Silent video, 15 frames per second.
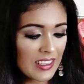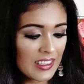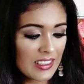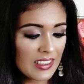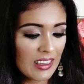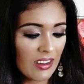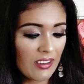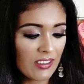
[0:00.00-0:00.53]

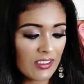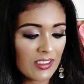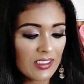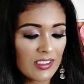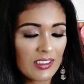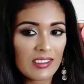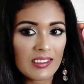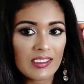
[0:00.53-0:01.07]
So
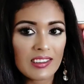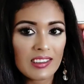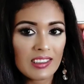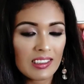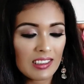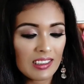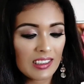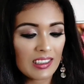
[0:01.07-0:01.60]

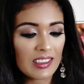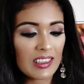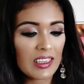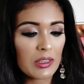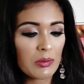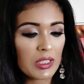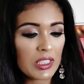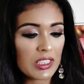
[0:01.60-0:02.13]

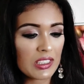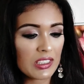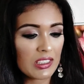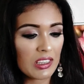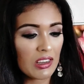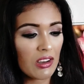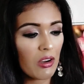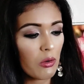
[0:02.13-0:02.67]
let me
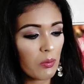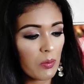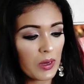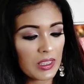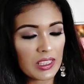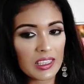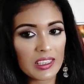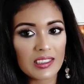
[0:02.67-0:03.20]
just
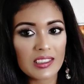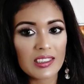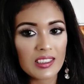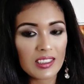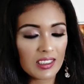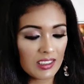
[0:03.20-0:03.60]
open this.